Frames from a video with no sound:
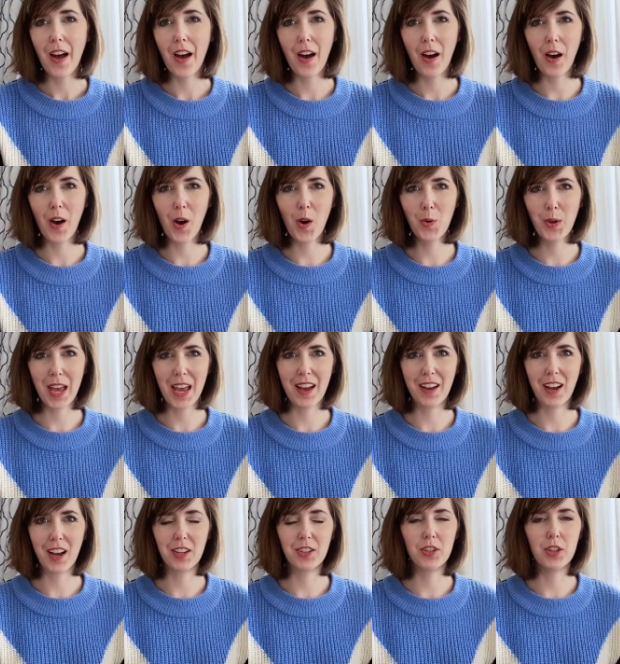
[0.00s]
Okay, I
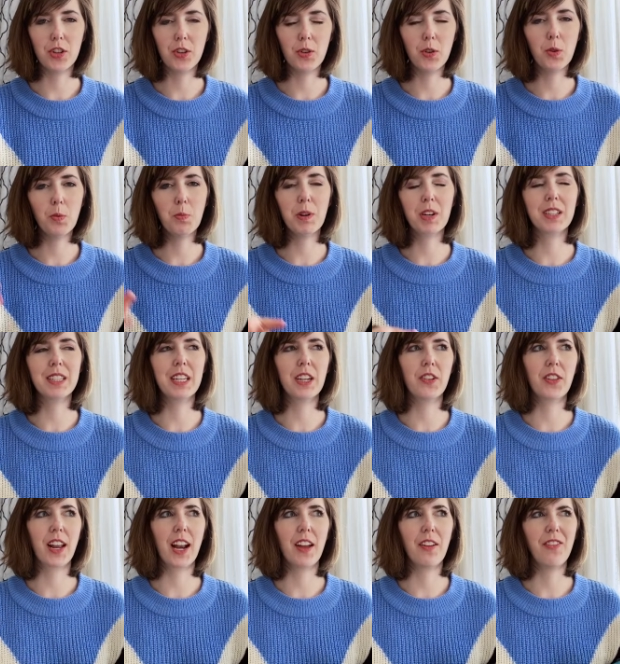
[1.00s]
got two books here
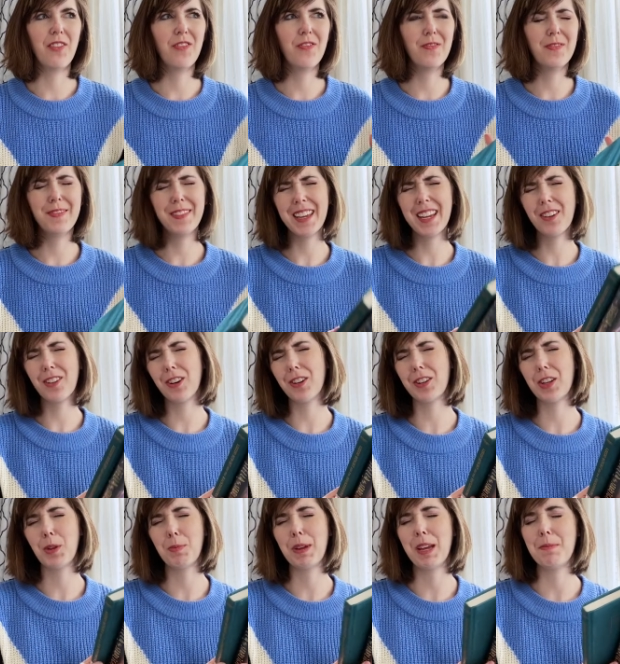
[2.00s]
that I think are a
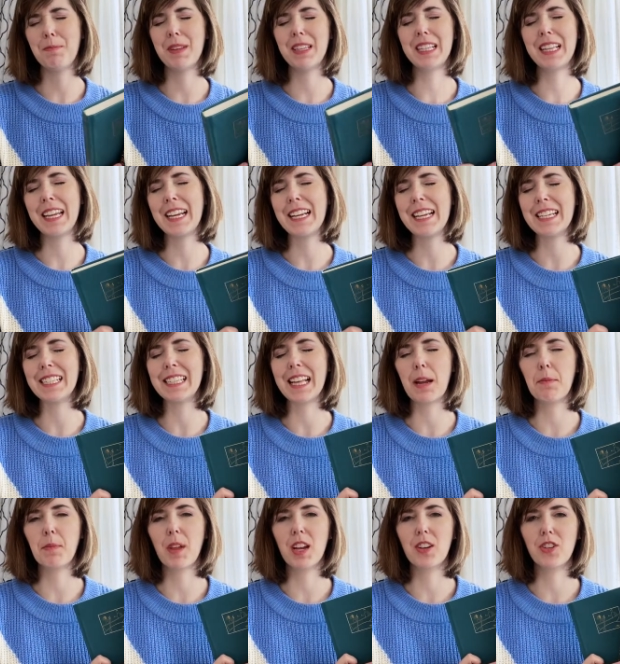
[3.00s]
little bit miscellaneous.
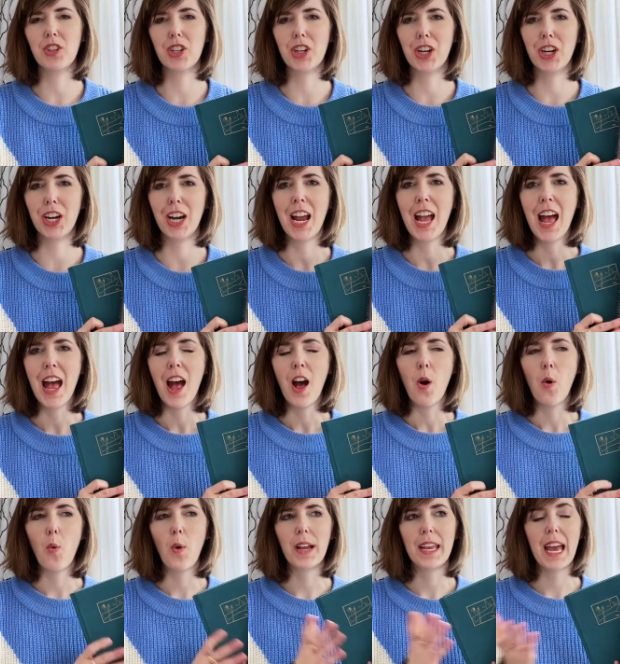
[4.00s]
I'm not sure
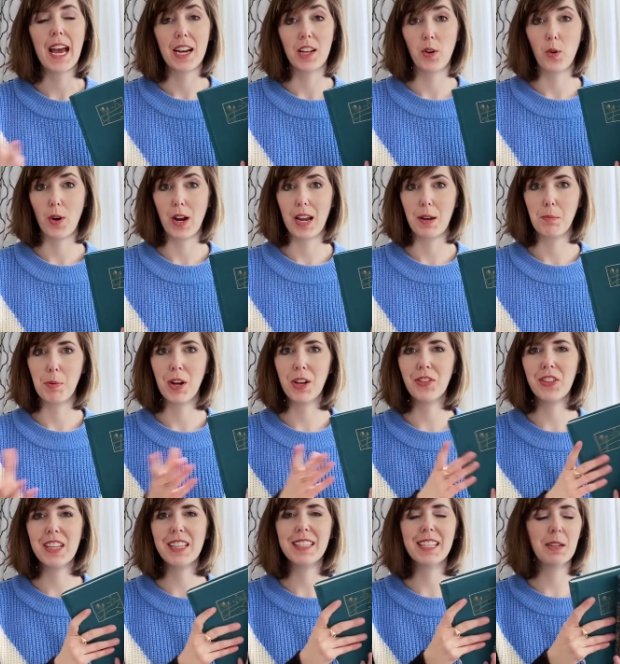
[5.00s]
what category I'd put
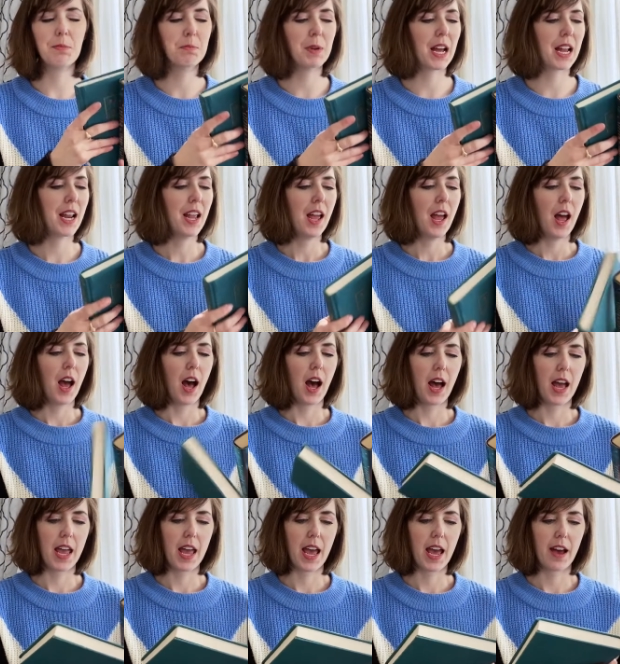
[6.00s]
these in, but
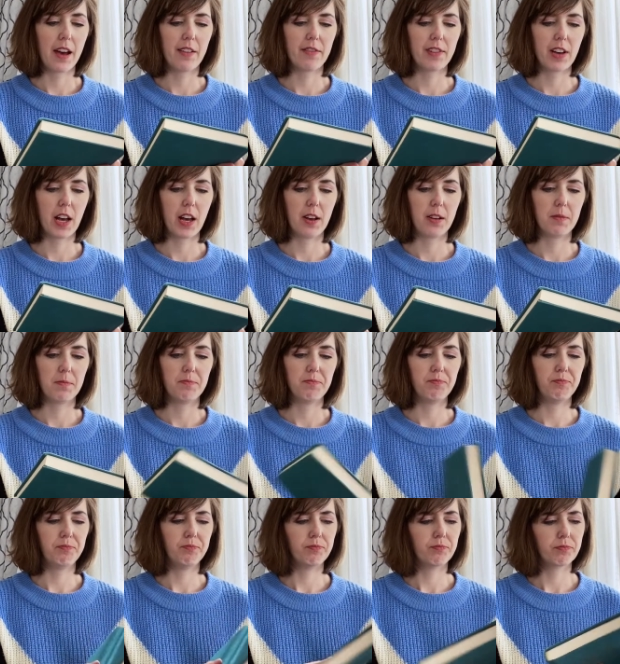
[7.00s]
I have
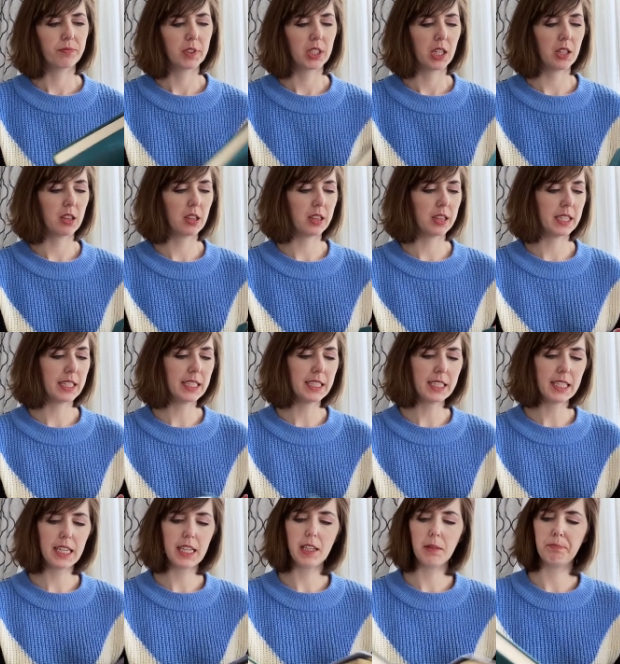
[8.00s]

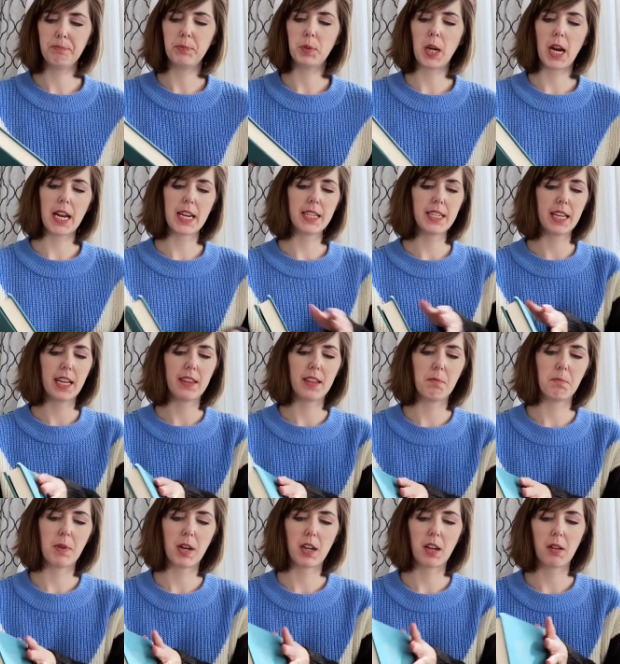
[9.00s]
Lizzie Bright and the
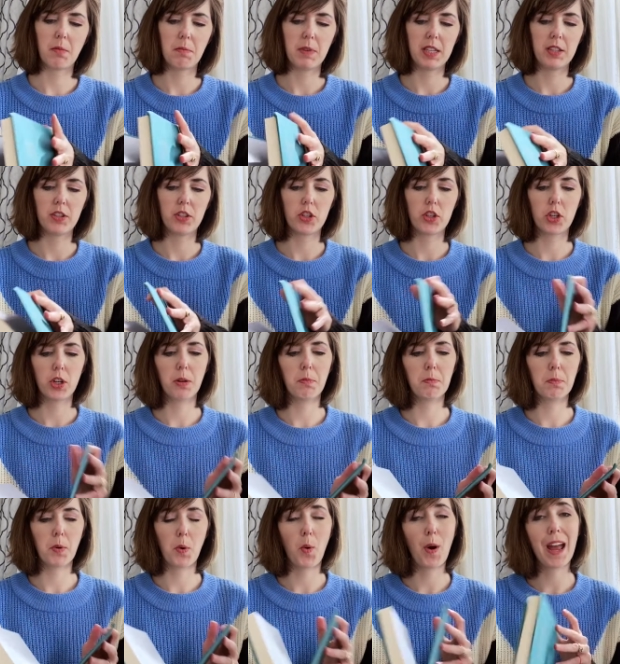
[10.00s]
Buckminster
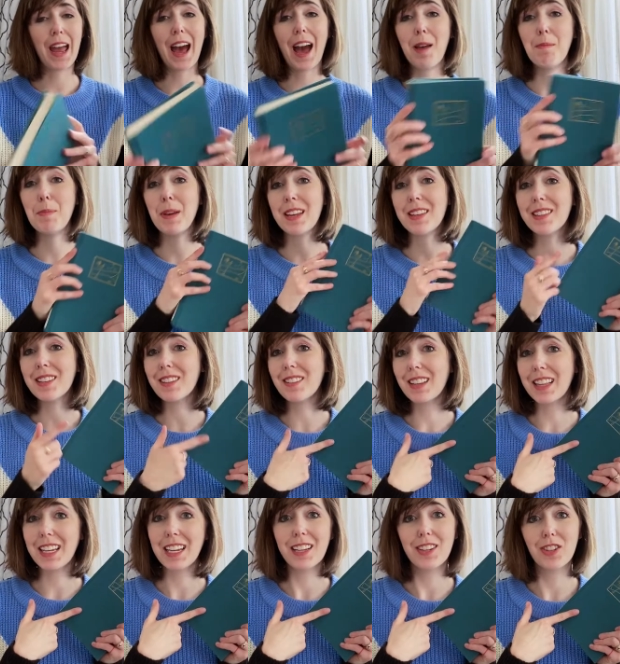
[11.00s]
Boy. I
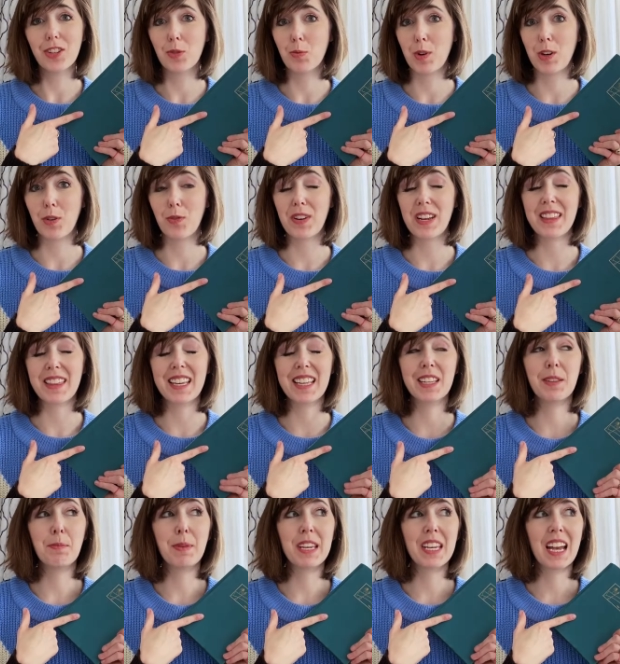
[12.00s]
basically just want to read
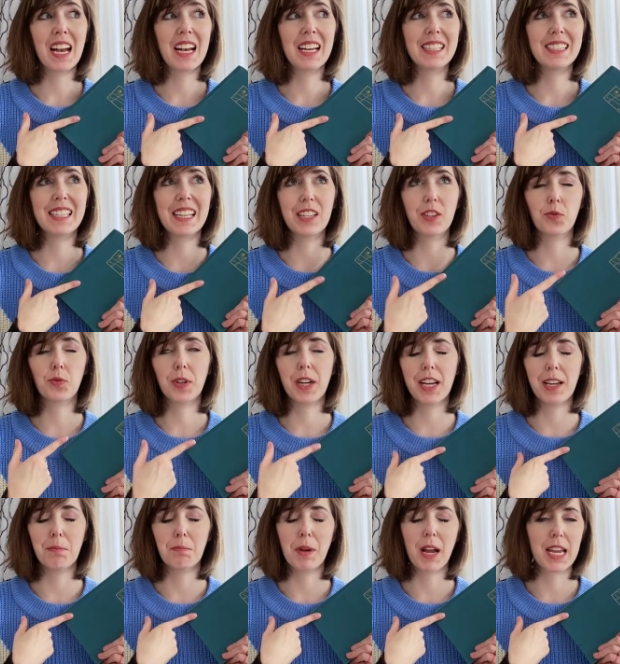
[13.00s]
this because it's
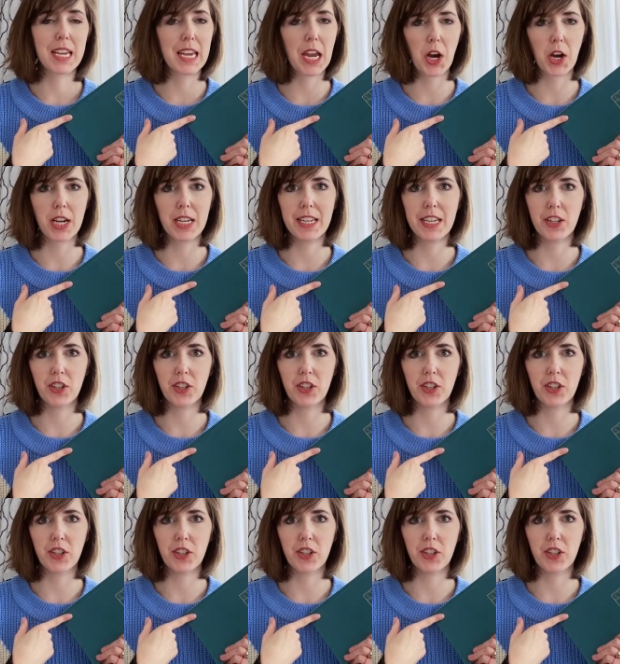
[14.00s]
written by Gary D.